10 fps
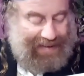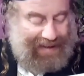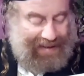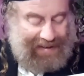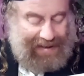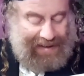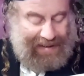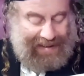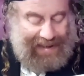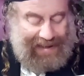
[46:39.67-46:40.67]
right,
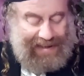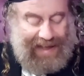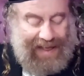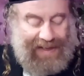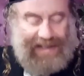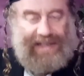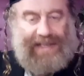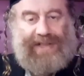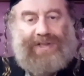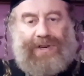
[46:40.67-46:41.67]
uh, since this
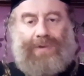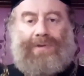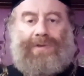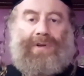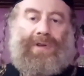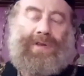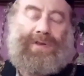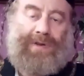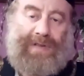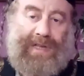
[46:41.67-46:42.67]
teacher who
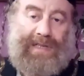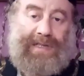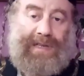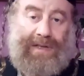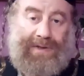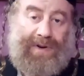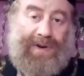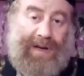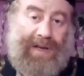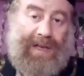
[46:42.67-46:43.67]
taught, taught us uh,
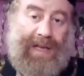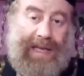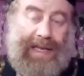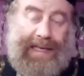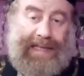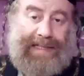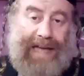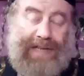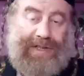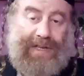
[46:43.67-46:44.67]
Torah, he's
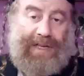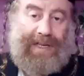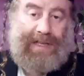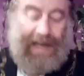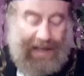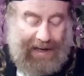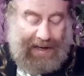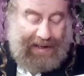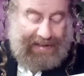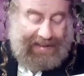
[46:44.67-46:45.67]
actually like
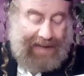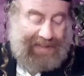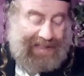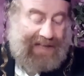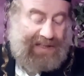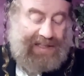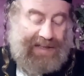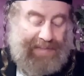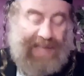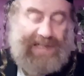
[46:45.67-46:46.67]
uh, in some sense it's
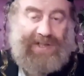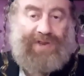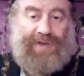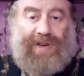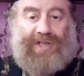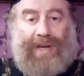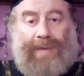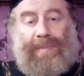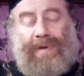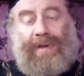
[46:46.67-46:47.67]
a messenger of
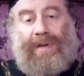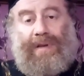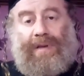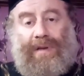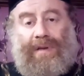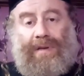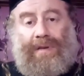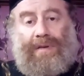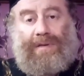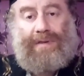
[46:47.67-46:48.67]
Hashem.
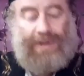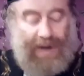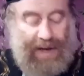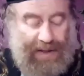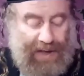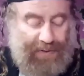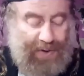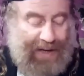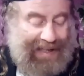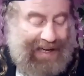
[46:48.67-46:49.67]
So, and if
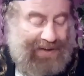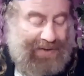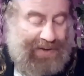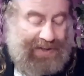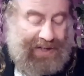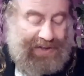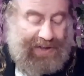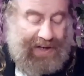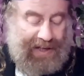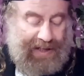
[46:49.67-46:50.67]
you connect to your
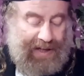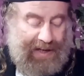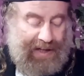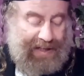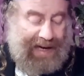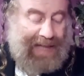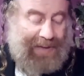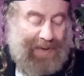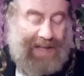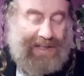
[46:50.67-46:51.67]
teacher in a, in the
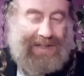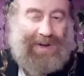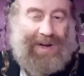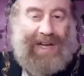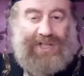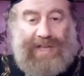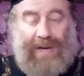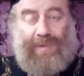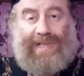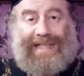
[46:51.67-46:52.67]
right way, so
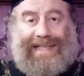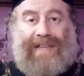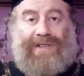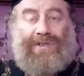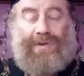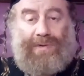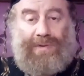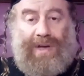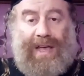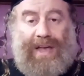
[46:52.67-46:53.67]
Hashem would send
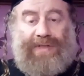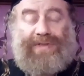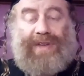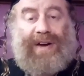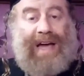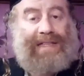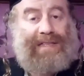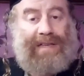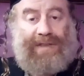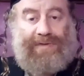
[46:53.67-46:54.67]
you the
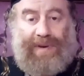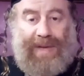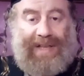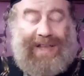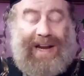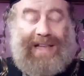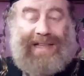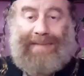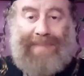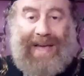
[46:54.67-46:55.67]
right information, the
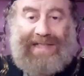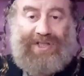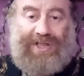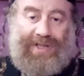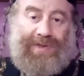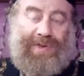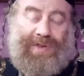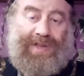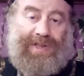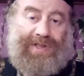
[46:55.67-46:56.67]
right messages through
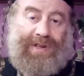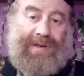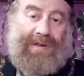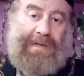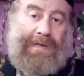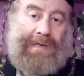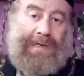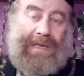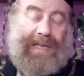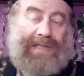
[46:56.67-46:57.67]
your teacher.
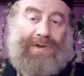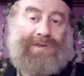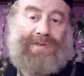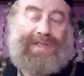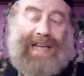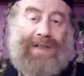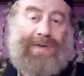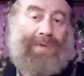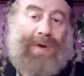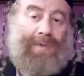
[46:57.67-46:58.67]
He's going to tell
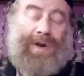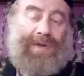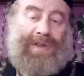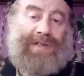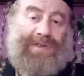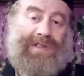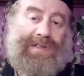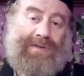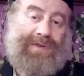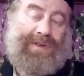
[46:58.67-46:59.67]
you what, what you need to
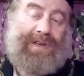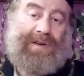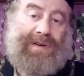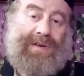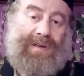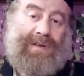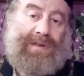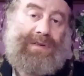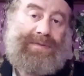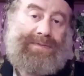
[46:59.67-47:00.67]
to hear,
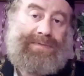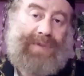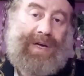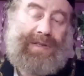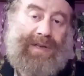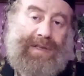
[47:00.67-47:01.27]
right?